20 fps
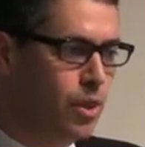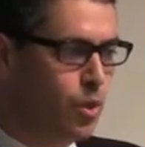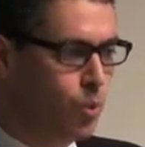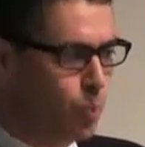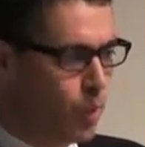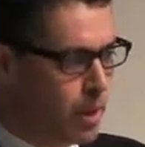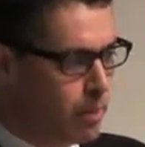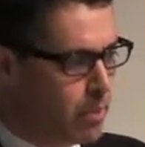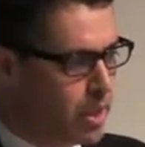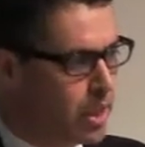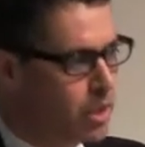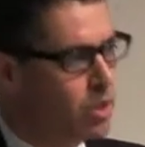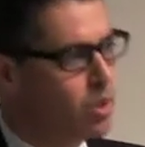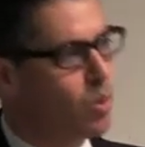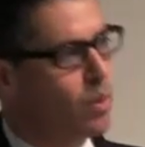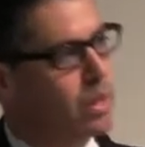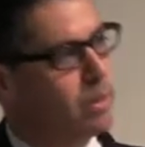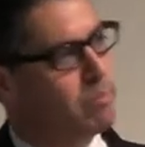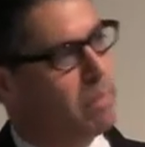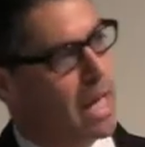the women
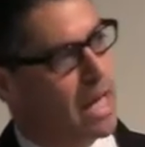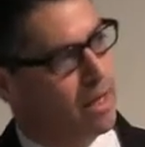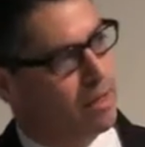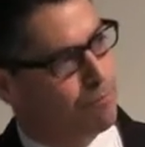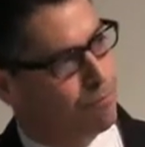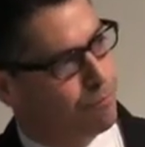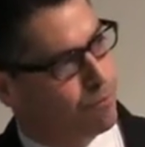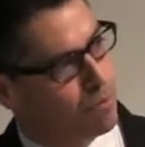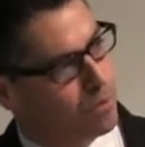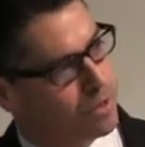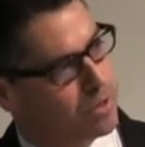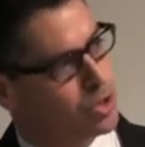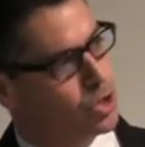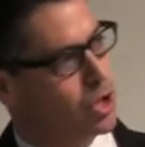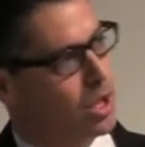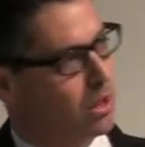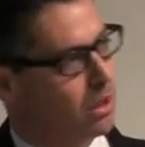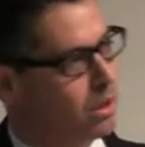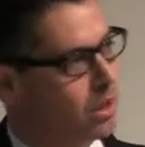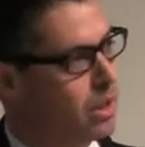going back and forth,
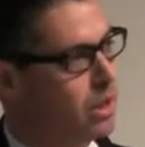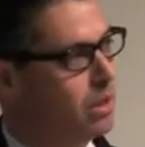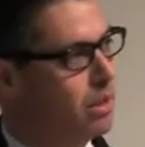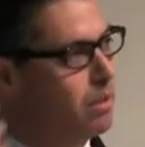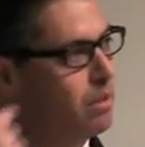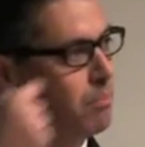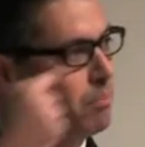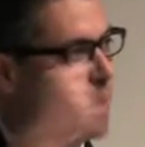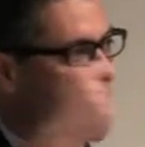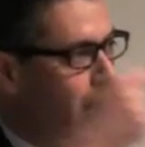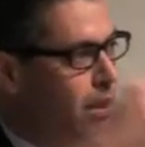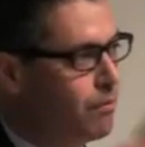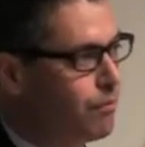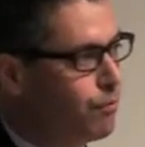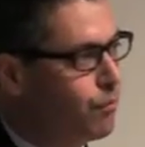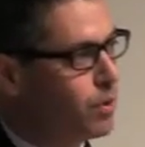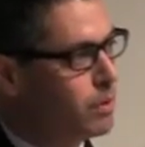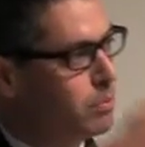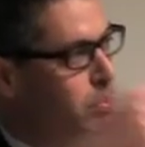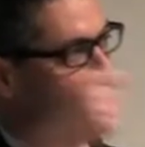shuttling back and
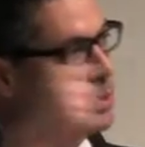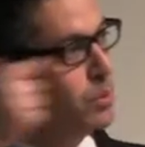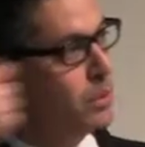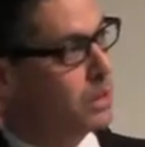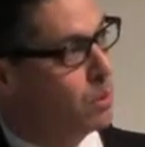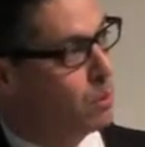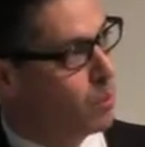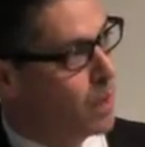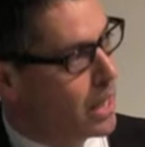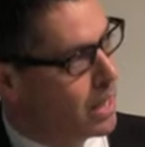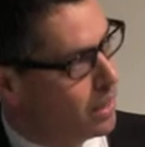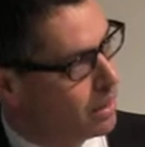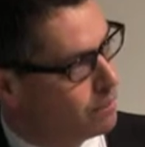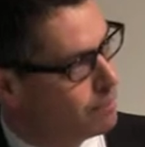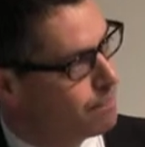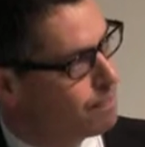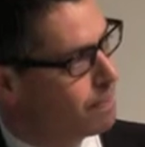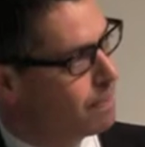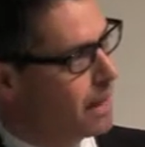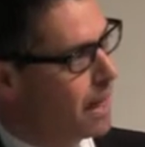forth between a
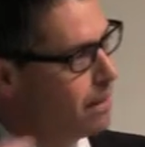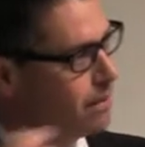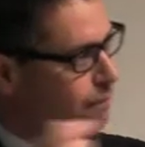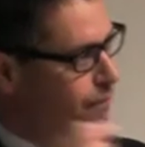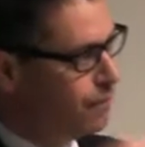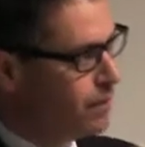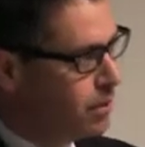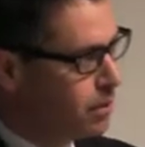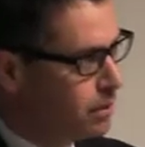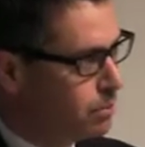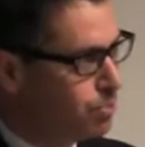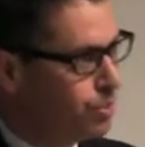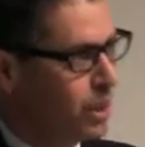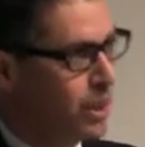well and the field,